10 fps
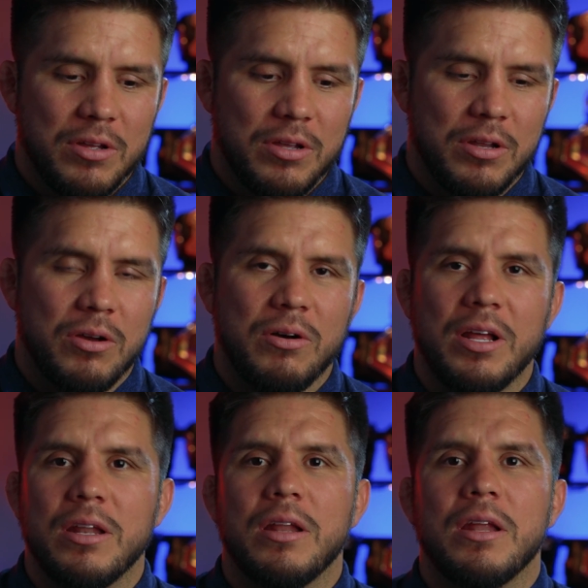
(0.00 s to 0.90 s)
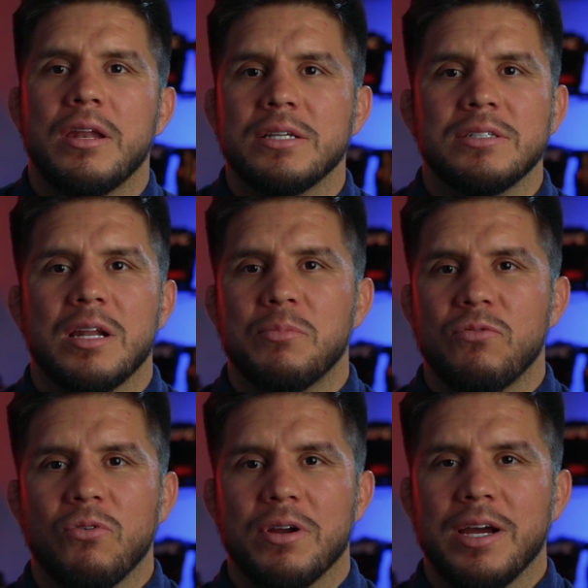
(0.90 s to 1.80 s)
And I said it
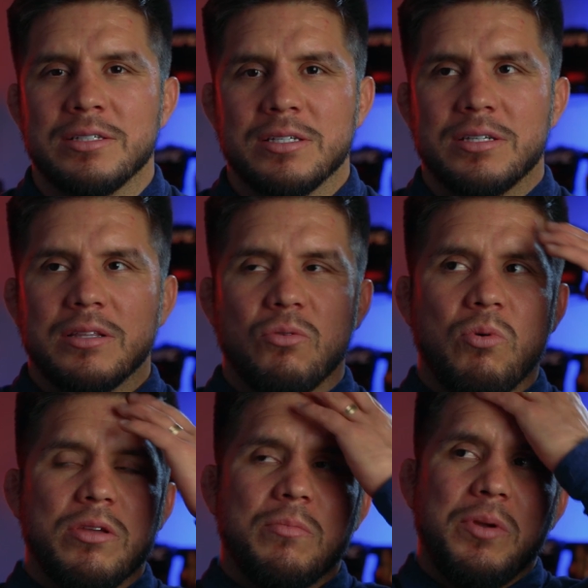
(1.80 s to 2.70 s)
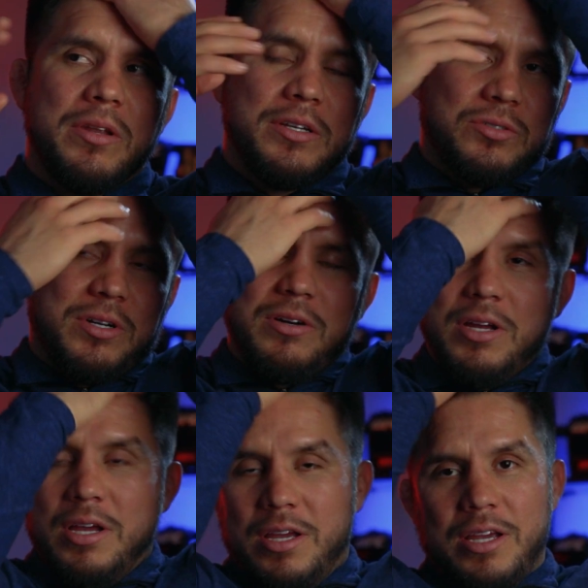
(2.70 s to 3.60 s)
before, guys. I said the way you beat Israel
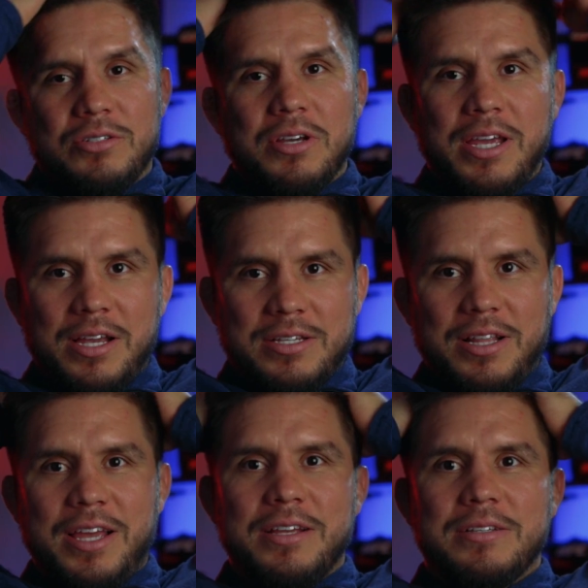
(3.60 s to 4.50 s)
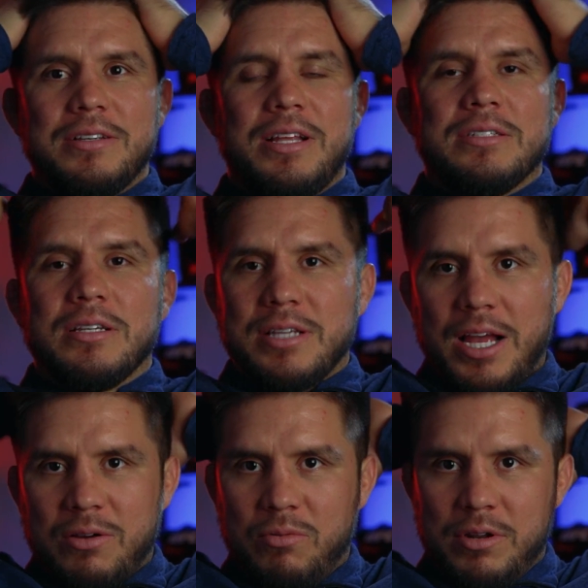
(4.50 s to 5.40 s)
is you kick his legs, and that's
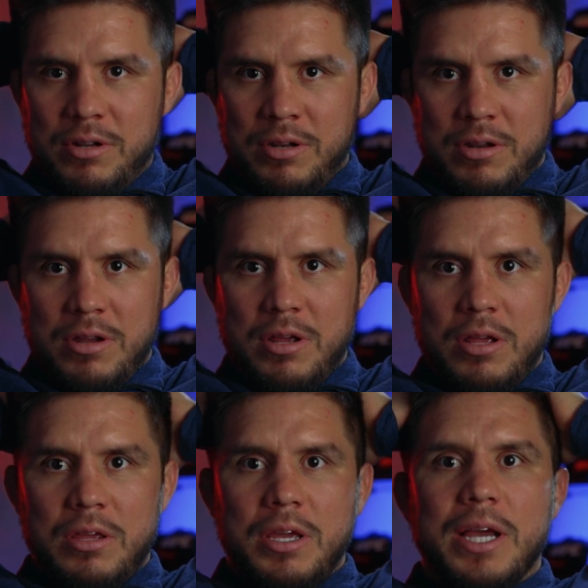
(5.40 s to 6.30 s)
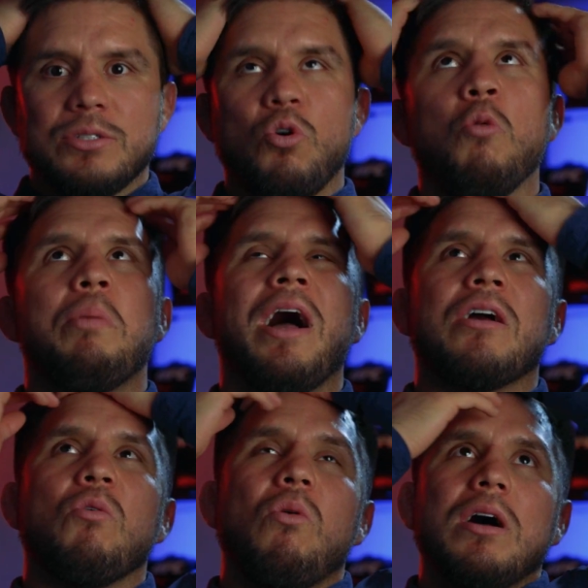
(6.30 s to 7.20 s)
exactly what he did. You guys go back
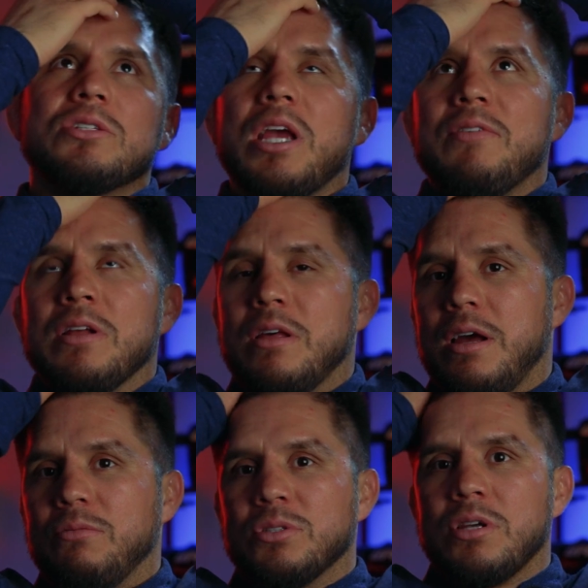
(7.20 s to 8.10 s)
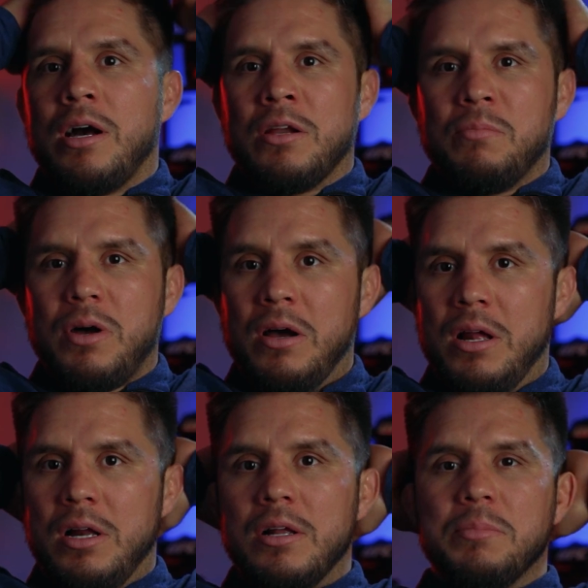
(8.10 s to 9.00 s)
and watch everything that I was talking about,
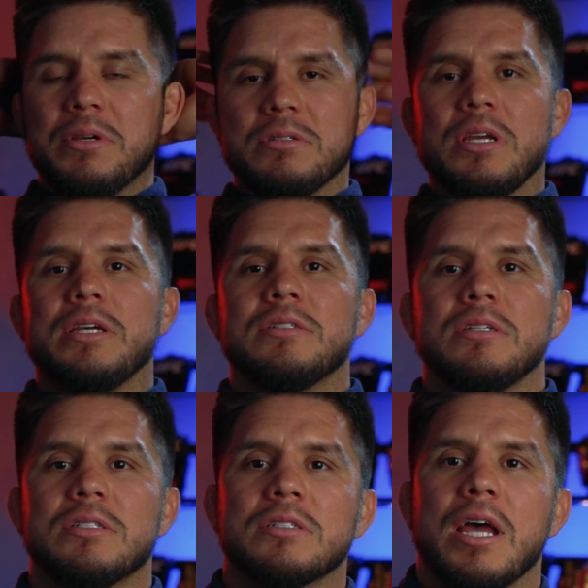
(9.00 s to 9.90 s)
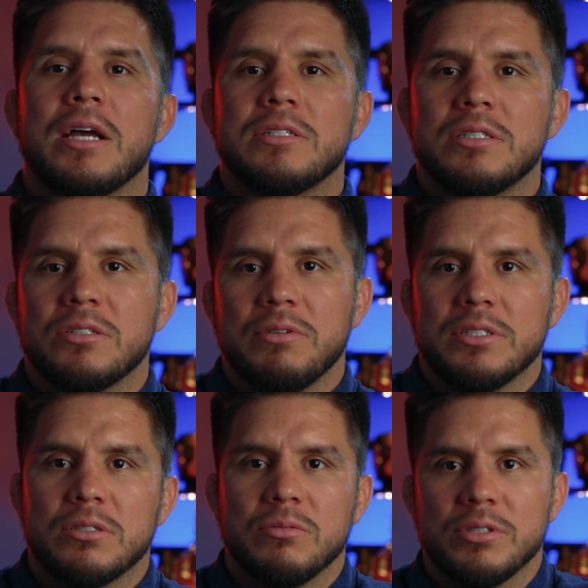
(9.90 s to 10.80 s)
because Izzy's stance, he still
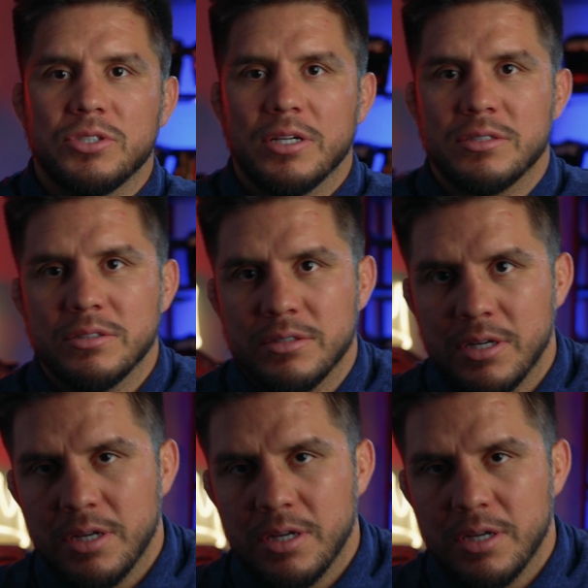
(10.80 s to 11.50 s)
needs to adjust it.